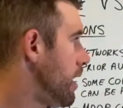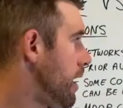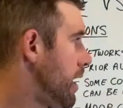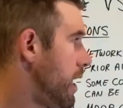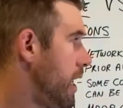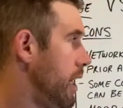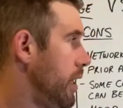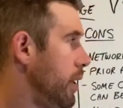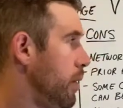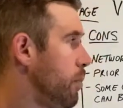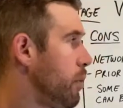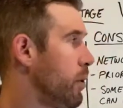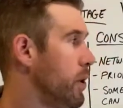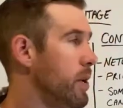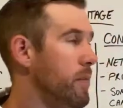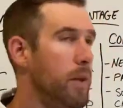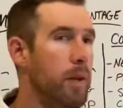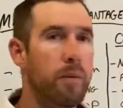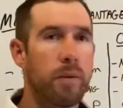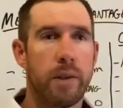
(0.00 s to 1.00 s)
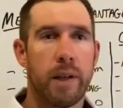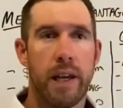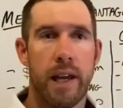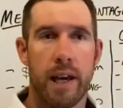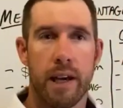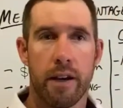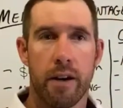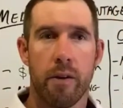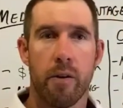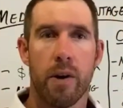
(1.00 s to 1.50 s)
The premiums
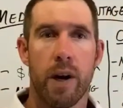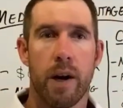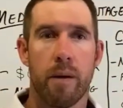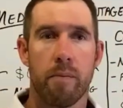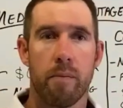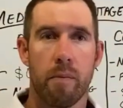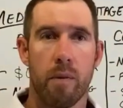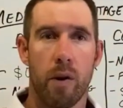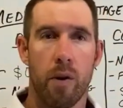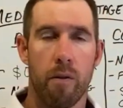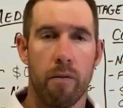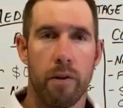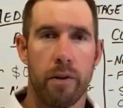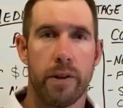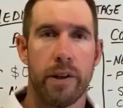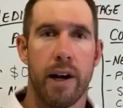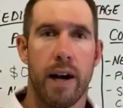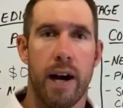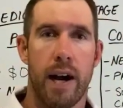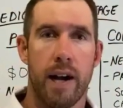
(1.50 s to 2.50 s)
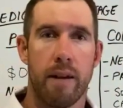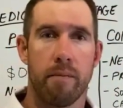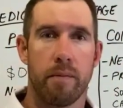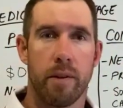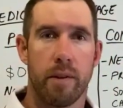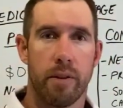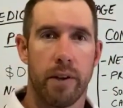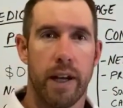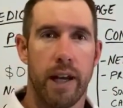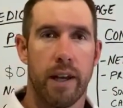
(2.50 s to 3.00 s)
can go up over time,
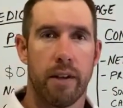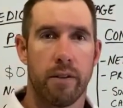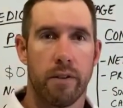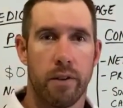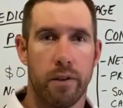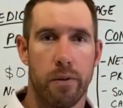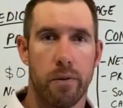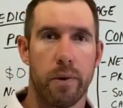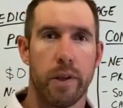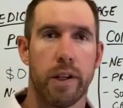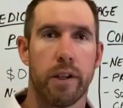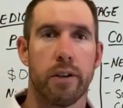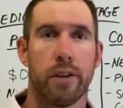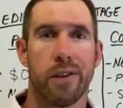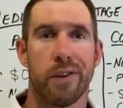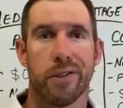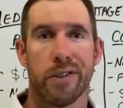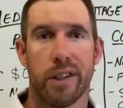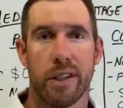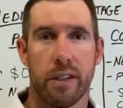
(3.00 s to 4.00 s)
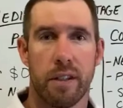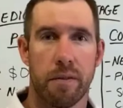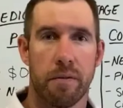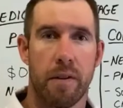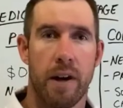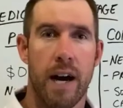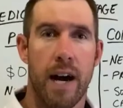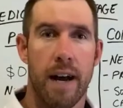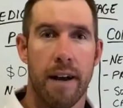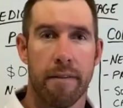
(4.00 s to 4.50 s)
okay? So when you turn
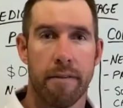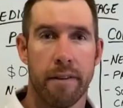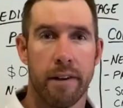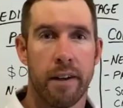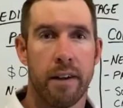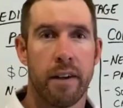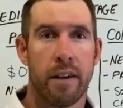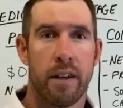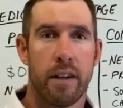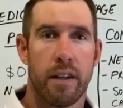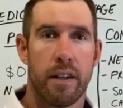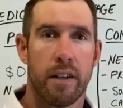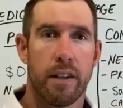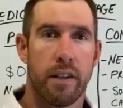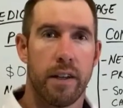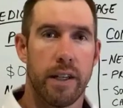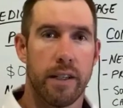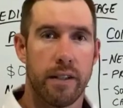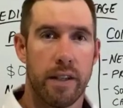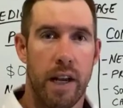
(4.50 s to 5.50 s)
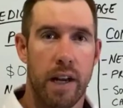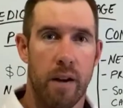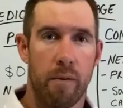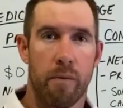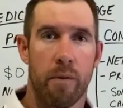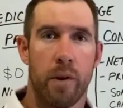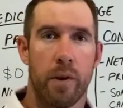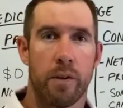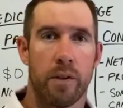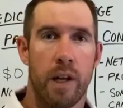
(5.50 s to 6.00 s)
65, you sign up
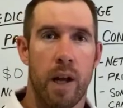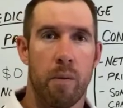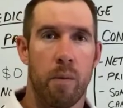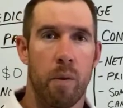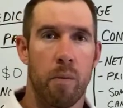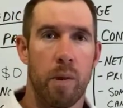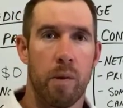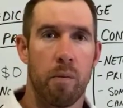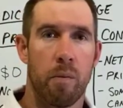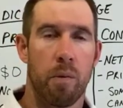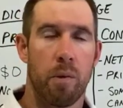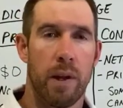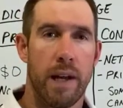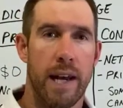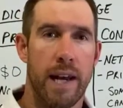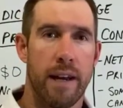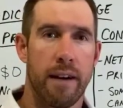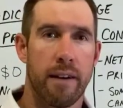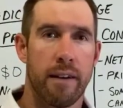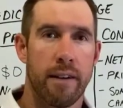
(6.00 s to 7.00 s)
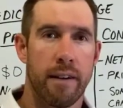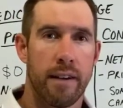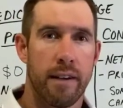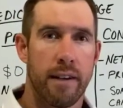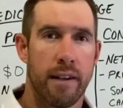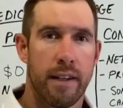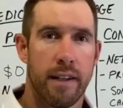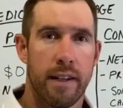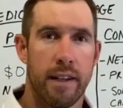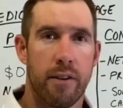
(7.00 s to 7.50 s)
for a supplement plan.
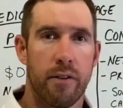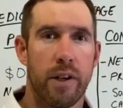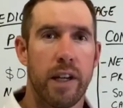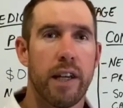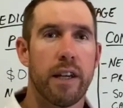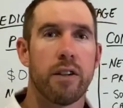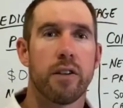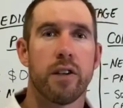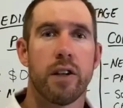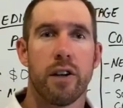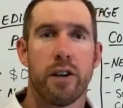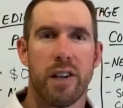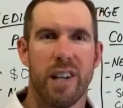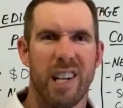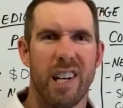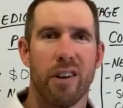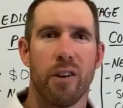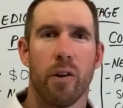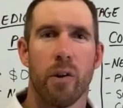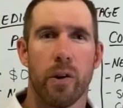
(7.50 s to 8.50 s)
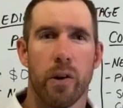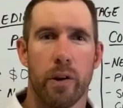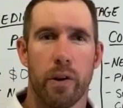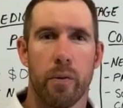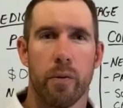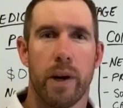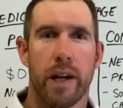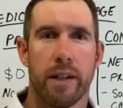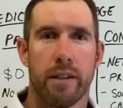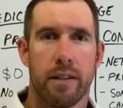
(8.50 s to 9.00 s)
Each year you get older, the
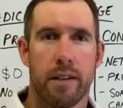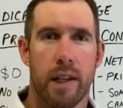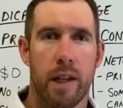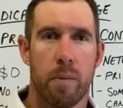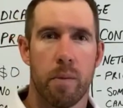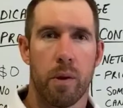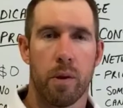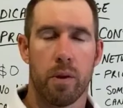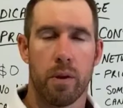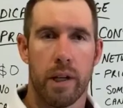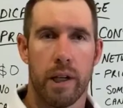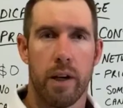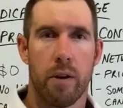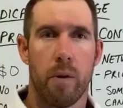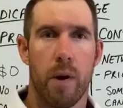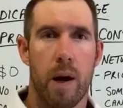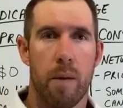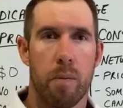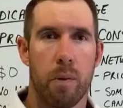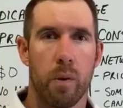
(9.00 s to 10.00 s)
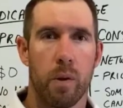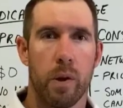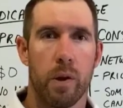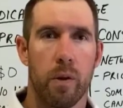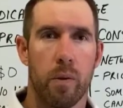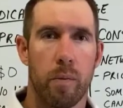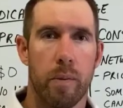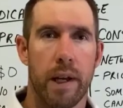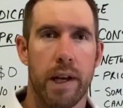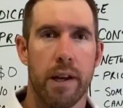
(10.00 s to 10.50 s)
rates typically go up a
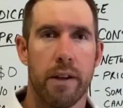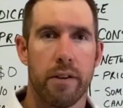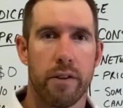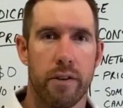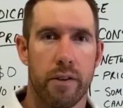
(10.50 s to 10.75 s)
little bit.